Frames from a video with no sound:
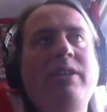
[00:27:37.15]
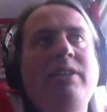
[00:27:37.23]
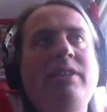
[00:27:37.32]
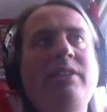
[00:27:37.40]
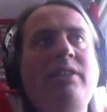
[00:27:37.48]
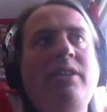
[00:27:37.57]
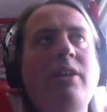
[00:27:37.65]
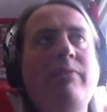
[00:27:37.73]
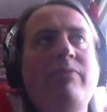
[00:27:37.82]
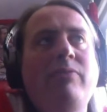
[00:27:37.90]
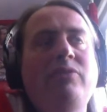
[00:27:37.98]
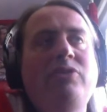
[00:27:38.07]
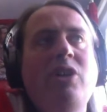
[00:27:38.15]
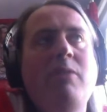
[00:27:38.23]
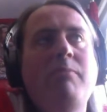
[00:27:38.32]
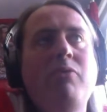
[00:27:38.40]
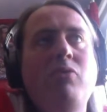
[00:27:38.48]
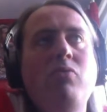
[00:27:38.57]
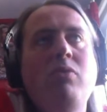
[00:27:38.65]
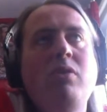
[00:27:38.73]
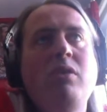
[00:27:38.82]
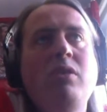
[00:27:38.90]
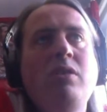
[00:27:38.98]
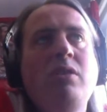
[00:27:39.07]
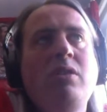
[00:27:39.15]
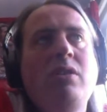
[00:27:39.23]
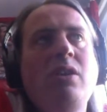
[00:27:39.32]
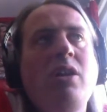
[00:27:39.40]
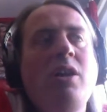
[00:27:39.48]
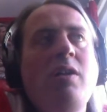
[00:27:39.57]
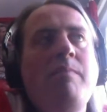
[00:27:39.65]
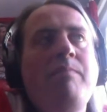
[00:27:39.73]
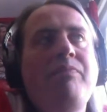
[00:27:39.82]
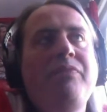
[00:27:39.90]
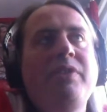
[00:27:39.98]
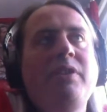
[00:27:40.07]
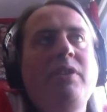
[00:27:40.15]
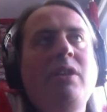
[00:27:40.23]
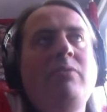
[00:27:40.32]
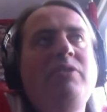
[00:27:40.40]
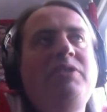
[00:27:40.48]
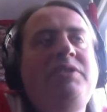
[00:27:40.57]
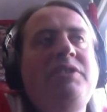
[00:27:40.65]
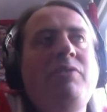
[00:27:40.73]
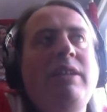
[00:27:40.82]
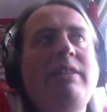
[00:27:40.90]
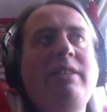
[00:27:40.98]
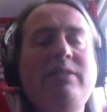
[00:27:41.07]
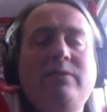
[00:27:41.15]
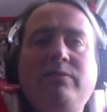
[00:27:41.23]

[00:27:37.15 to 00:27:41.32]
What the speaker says: You know, for example, and we still had this.